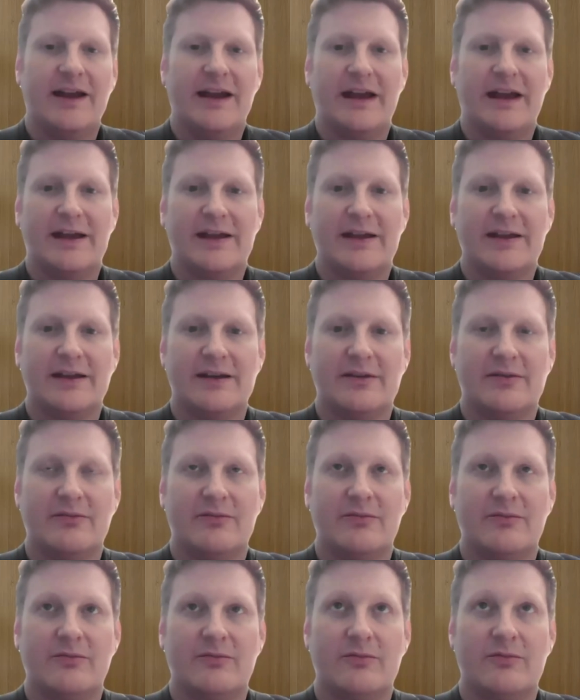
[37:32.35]
and
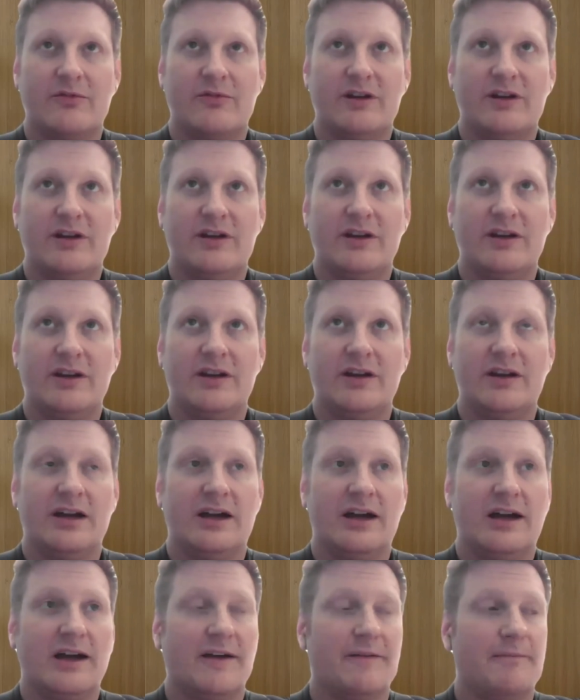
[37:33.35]
we
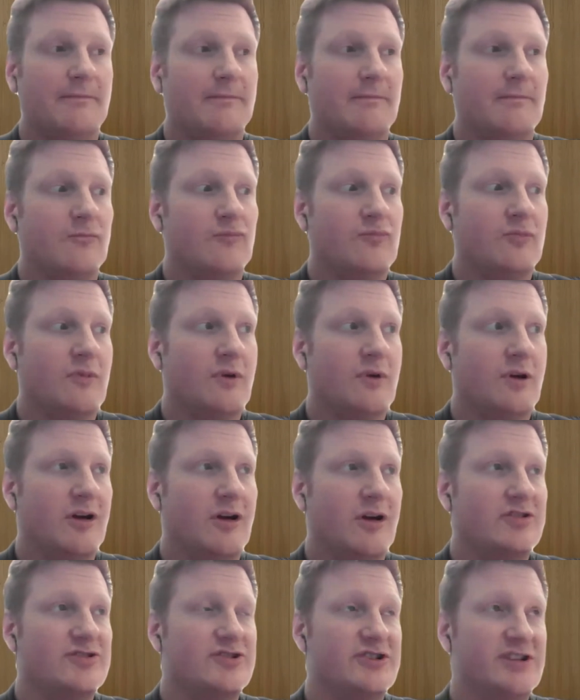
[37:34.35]

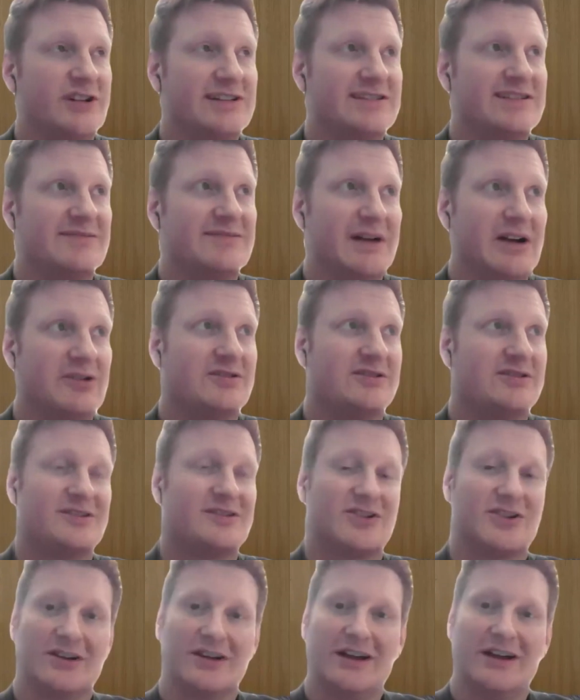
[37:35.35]
are just about to
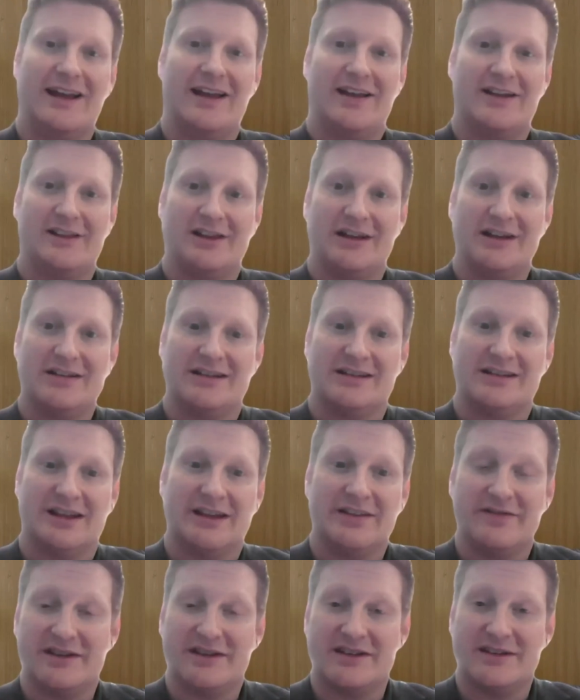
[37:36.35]
start analyzing
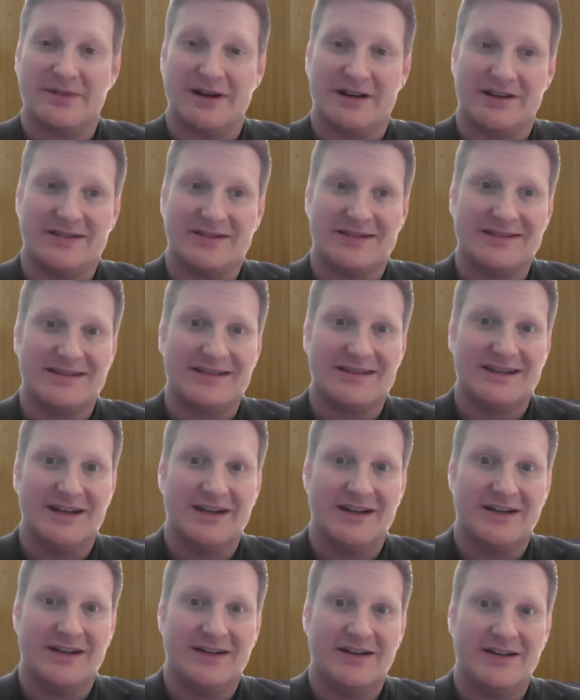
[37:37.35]
life expectancy
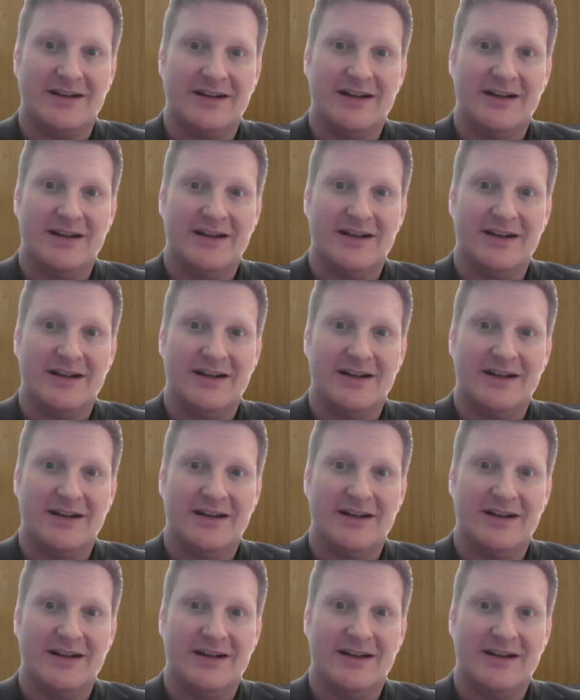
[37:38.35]
data.